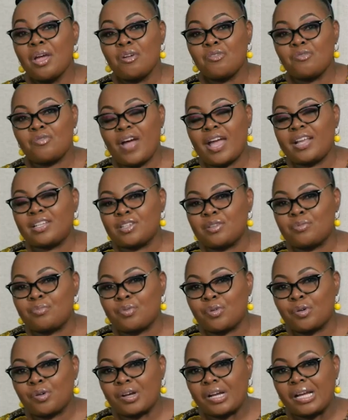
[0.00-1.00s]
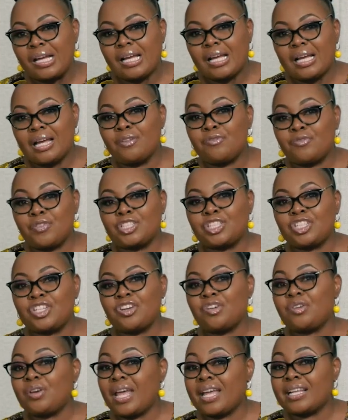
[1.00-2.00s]
Vandenbroek, a
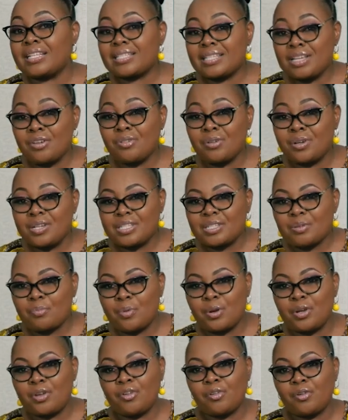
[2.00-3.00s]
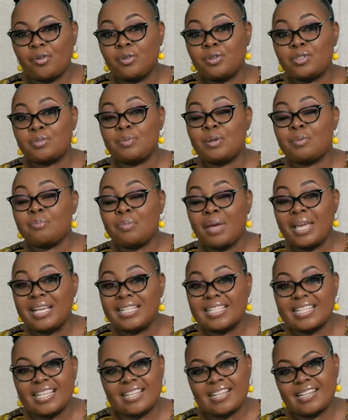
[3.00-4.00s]
visionary and serial entrepreneur who's been
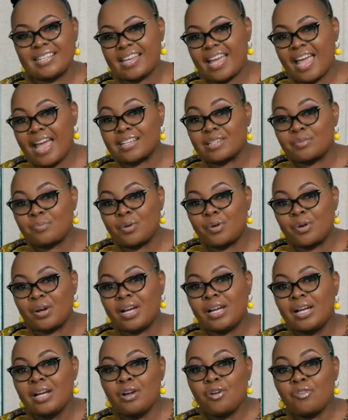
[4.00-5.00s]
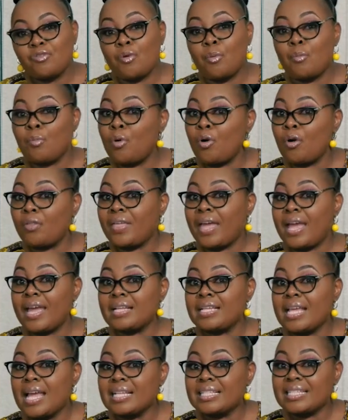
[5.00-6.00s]
based in the diaspora for more
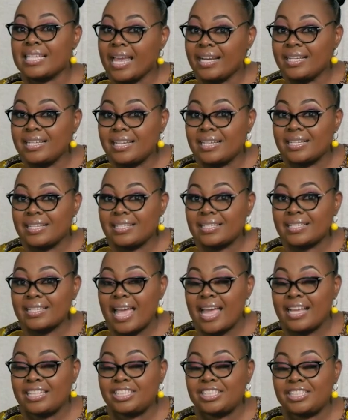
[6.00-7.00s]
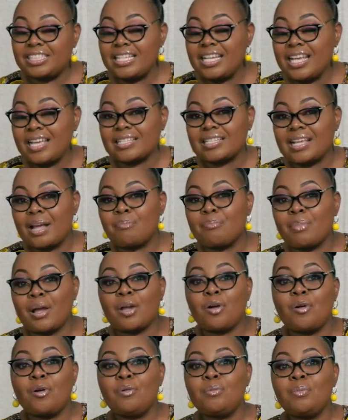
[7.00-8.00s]
than 10 years, and she has come
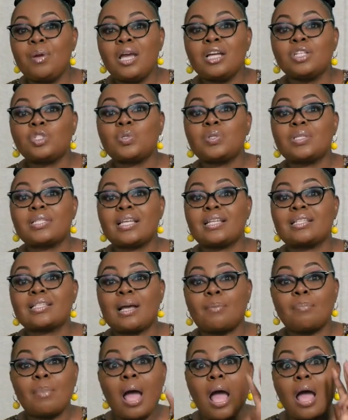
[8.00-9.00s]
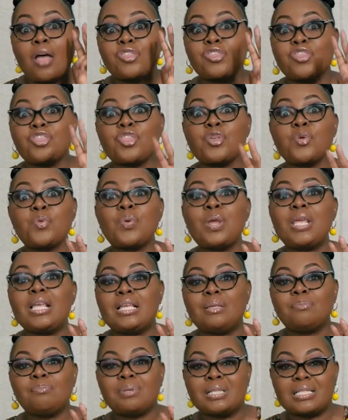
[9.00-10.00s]
back home to set up 3
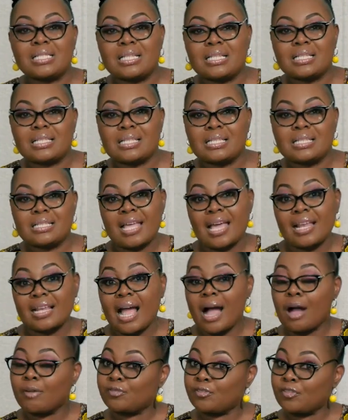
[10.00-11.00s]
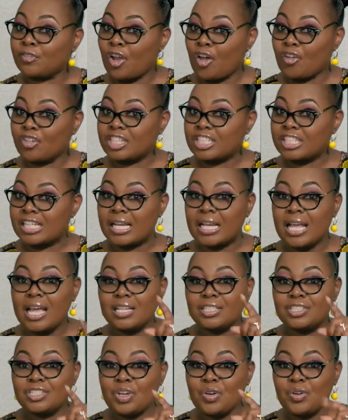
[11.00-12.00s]
businesses that are flourishing.
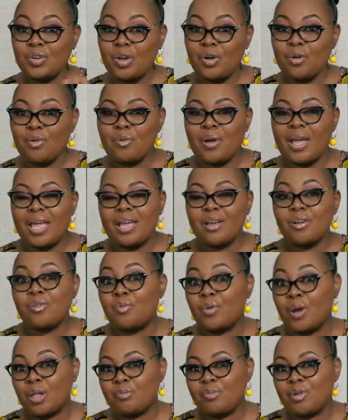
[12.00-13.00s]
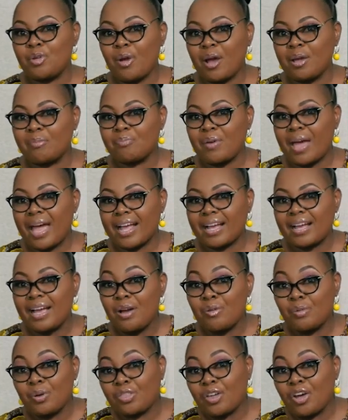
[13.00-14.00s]
Don't go away. We'll be right
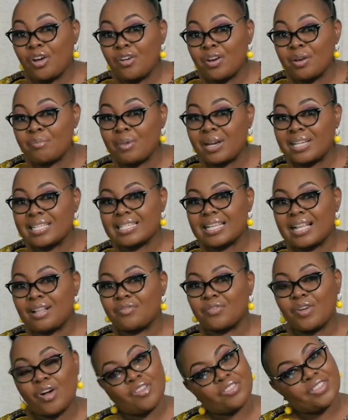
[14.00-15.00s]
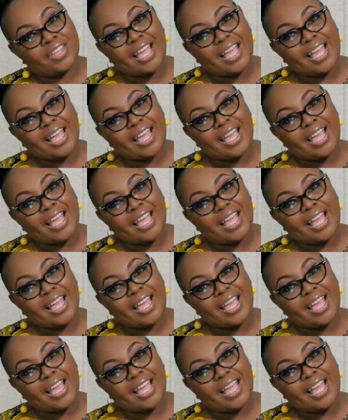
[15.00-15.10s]
back with her and myself on the